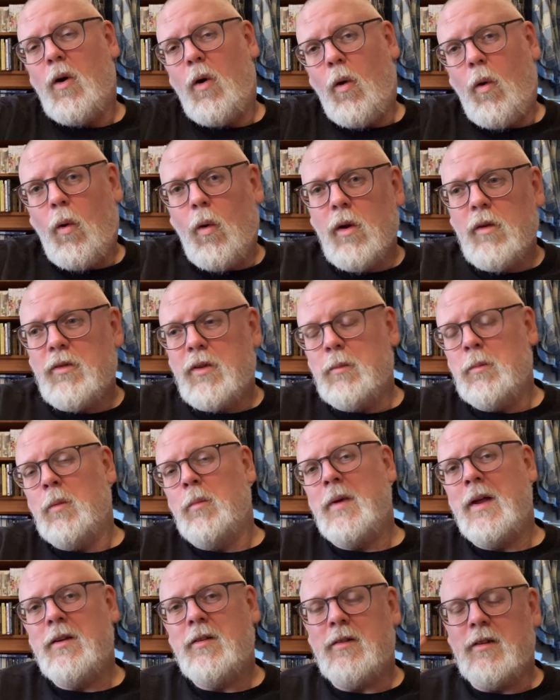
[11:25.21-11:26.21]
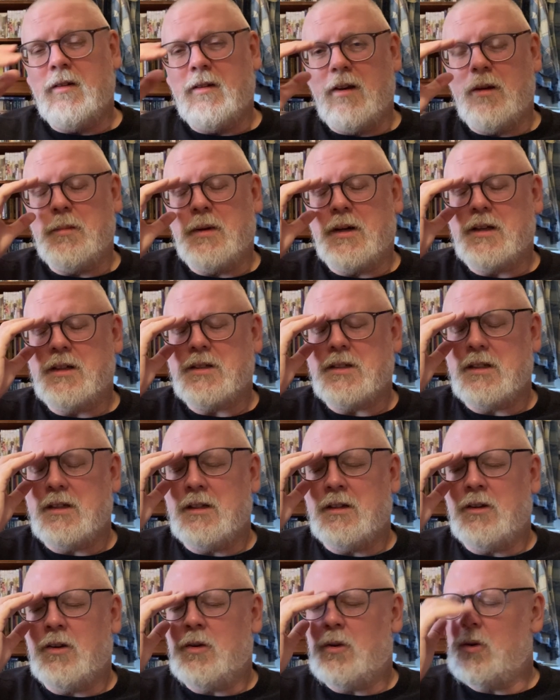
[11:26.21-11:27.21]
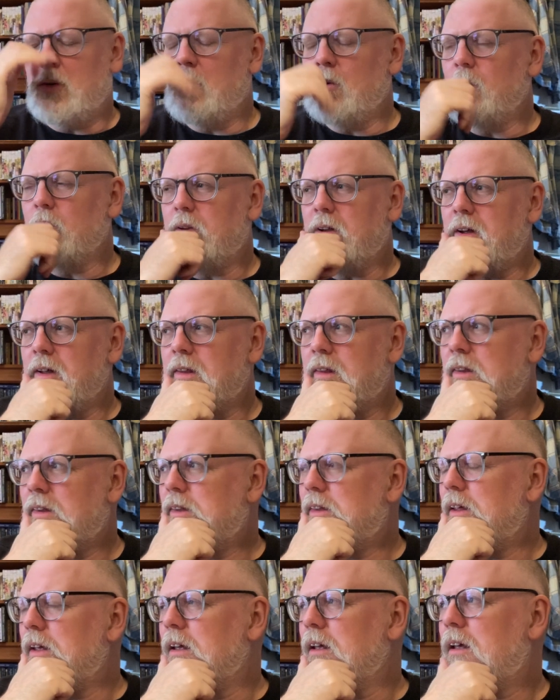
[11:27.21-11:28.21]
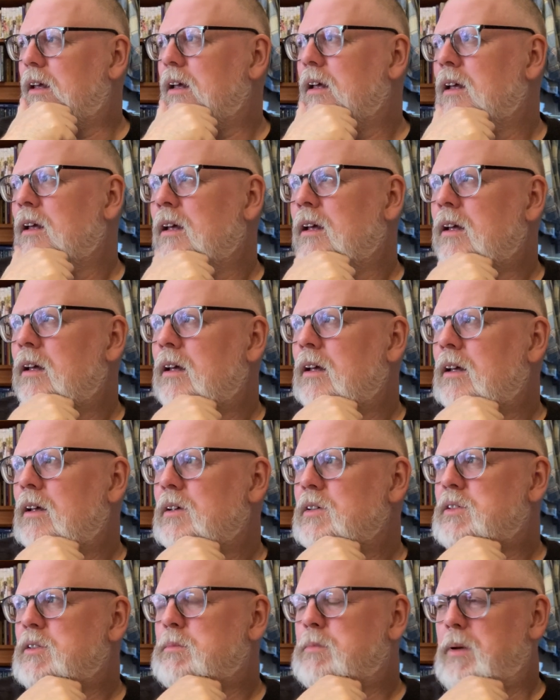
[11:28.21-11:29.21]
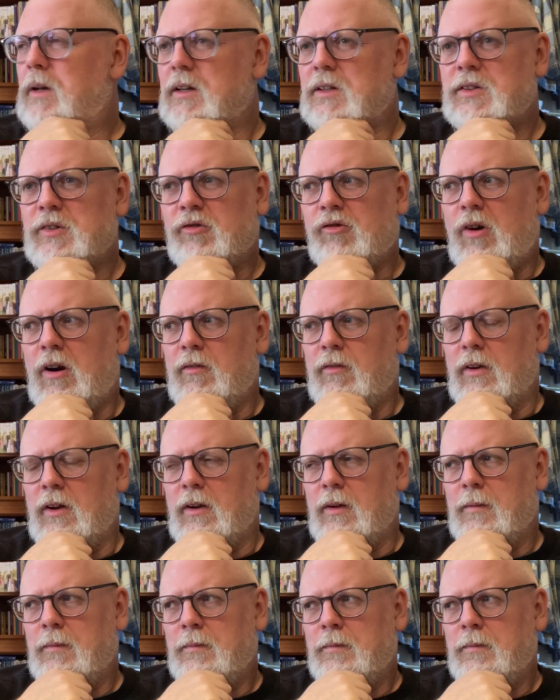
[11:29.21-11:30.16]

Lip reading: All of them were mentioned in a magazine called, I think, Space Traveller.